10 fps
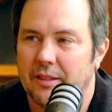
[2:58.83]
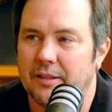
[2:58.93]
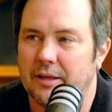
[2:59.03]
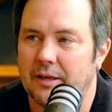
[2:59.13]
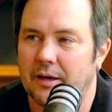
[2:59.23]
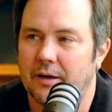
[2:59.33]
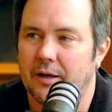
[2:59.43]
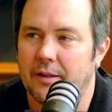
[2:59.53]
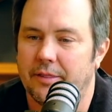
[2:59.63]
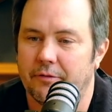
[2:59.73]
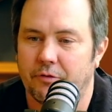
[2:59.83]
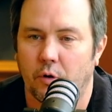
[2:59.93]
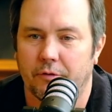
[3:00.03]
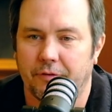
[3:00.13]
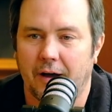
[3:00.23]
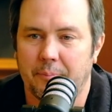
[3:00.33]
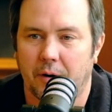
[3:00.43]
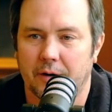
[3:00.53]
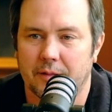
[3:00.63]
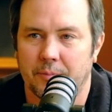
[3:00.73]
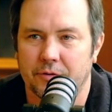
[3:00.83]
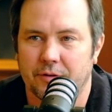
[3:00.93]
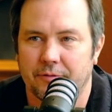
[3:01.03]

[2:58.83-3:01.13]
the the 405 party the most